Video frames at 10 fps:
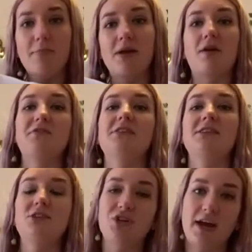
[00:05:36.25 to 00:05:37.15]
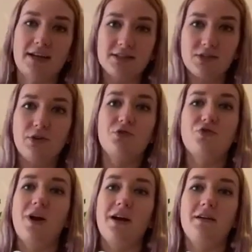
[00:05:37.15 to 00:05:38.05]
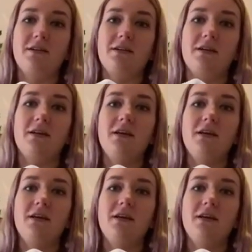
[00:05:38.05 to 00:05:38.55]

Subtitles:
And obviously jackets you can try on